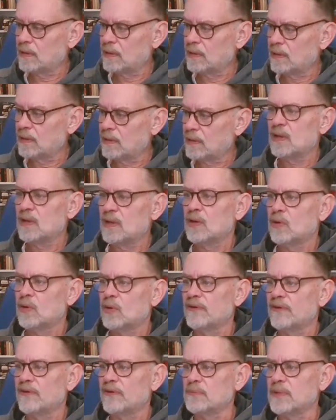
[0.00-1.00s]
Whoever
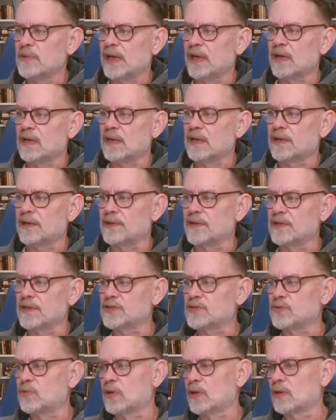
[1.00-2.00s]
may honor this
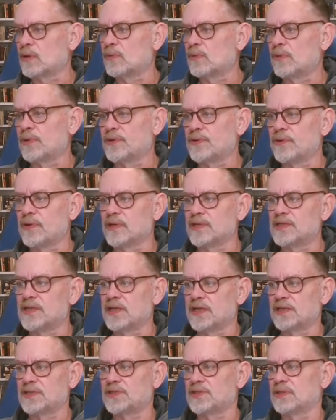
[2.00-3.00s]
work with their
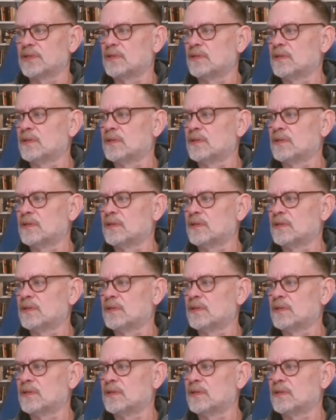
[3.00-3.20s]
attention